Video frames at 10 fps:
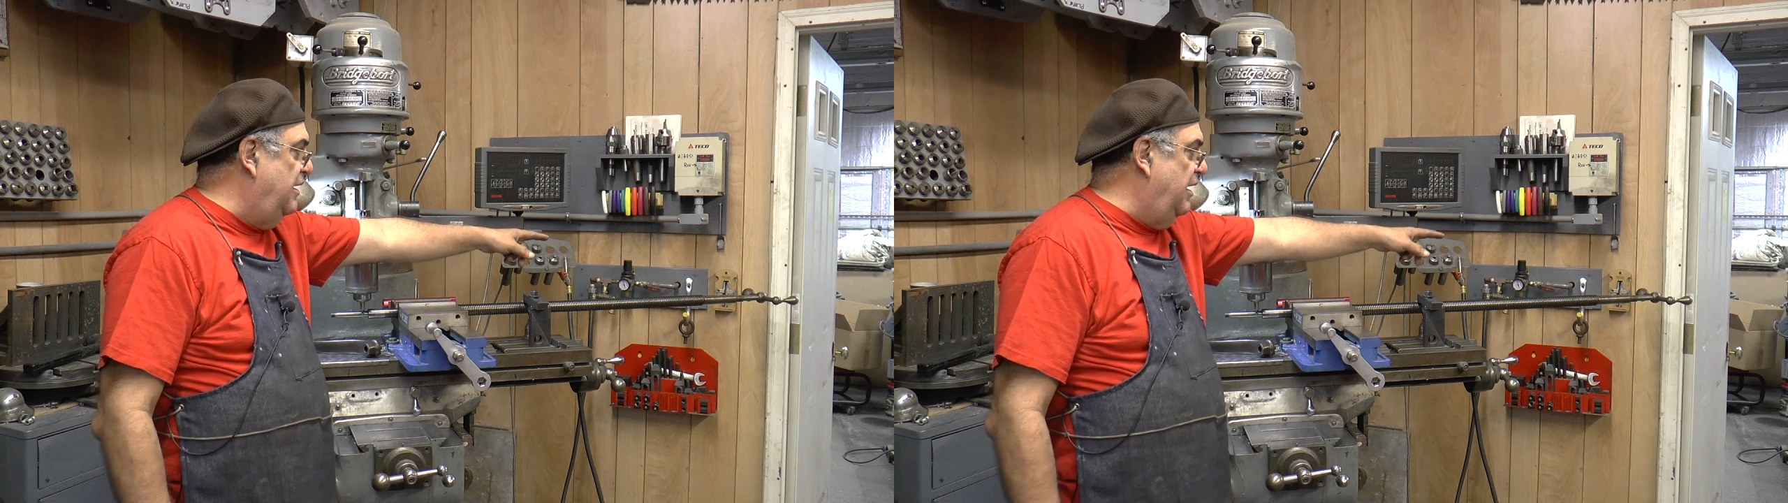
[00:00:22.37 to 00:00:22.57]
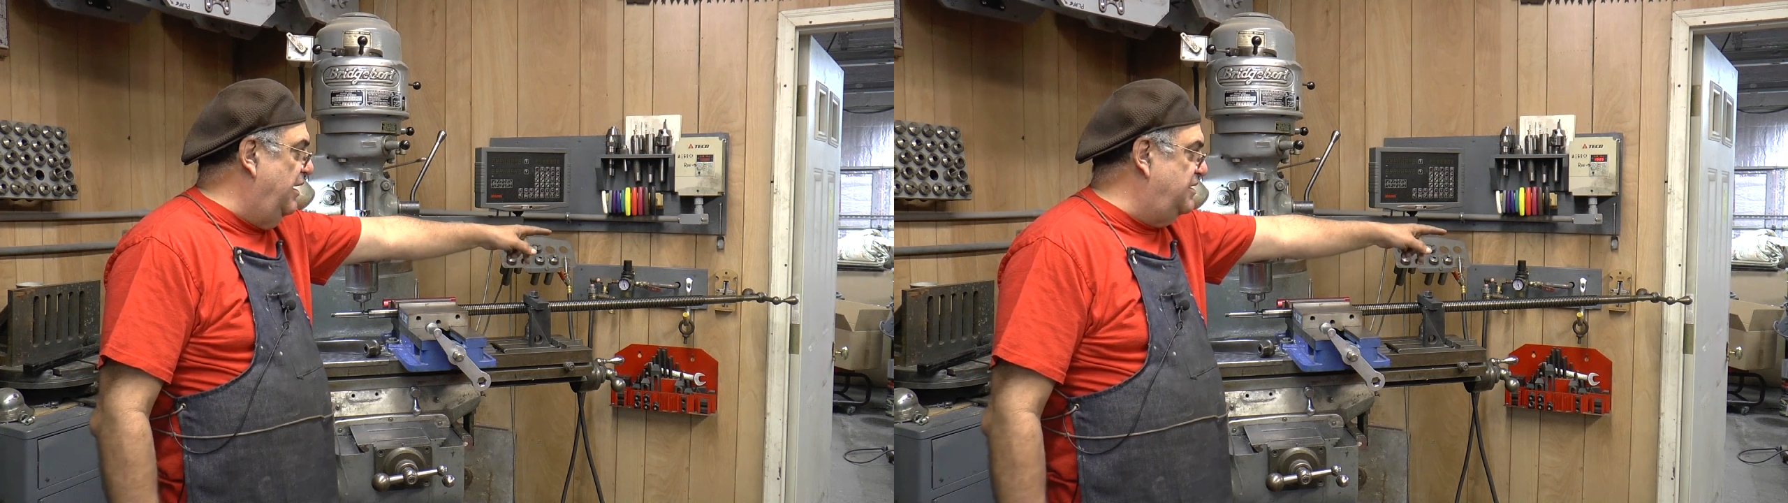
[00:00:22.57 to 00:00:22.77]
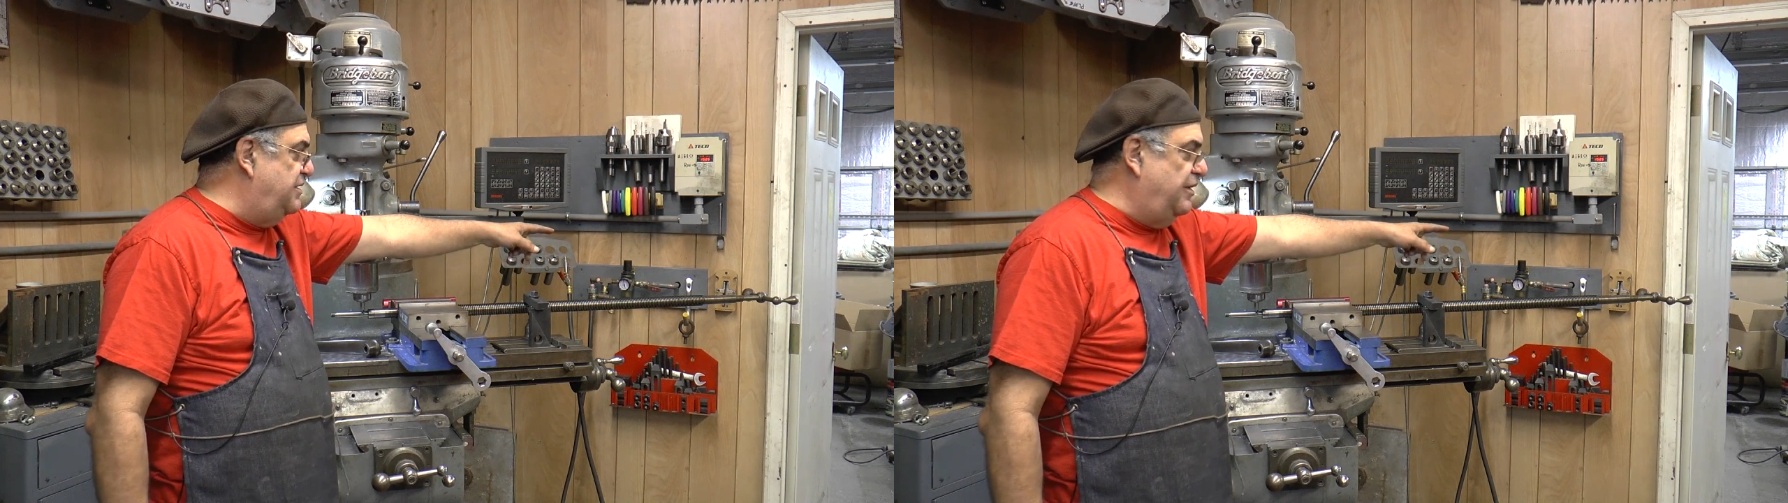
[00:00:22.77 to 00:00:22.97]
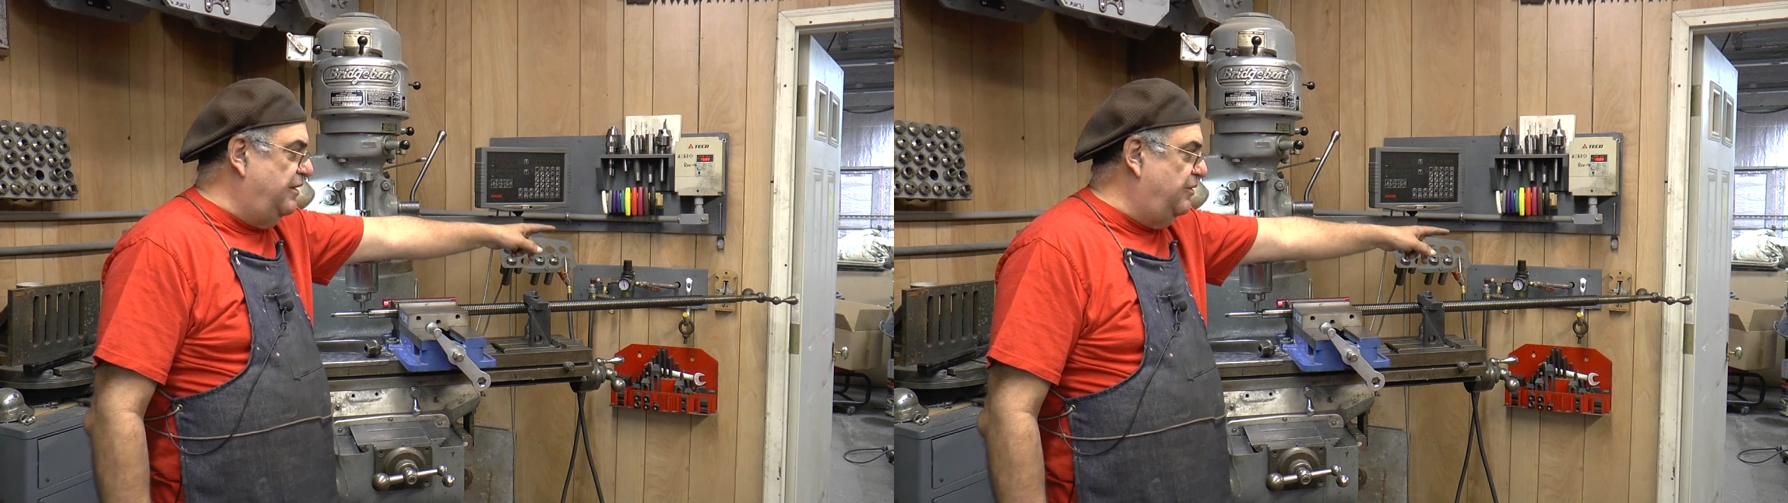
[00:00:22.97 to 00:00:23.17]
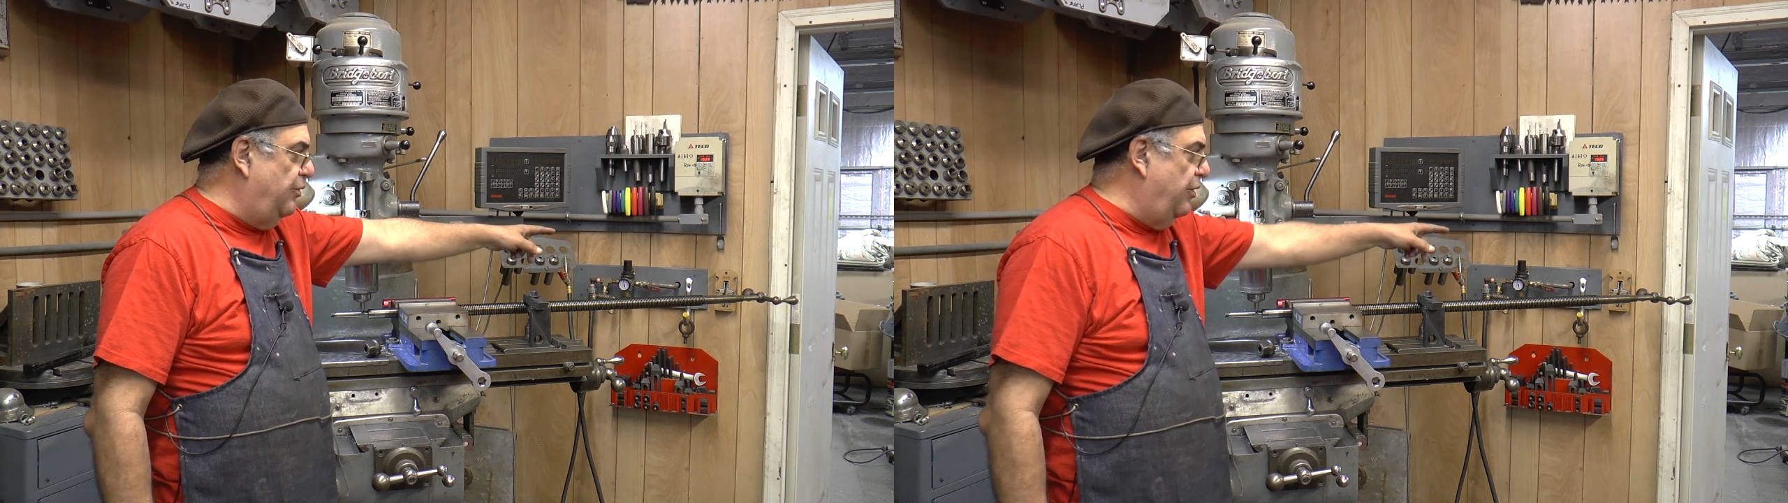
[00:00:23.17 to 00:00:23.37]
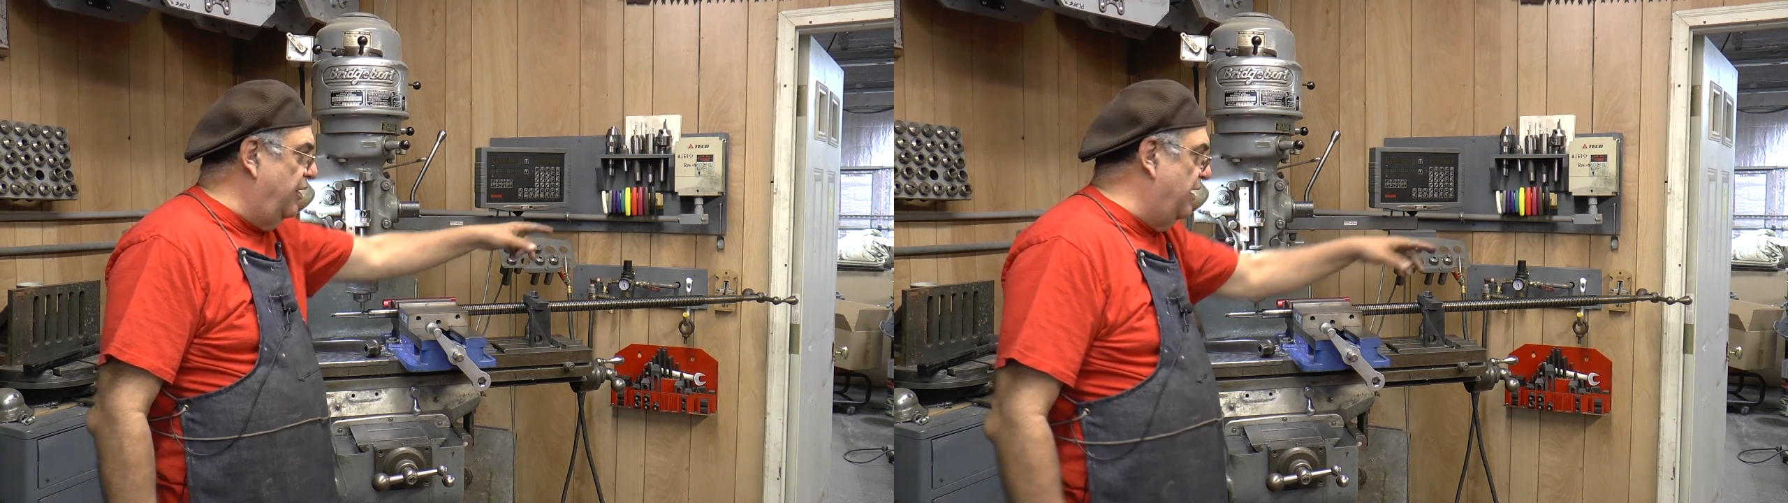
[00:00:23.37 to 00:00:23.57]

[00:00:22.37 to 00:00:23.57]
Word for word: and it's near the door.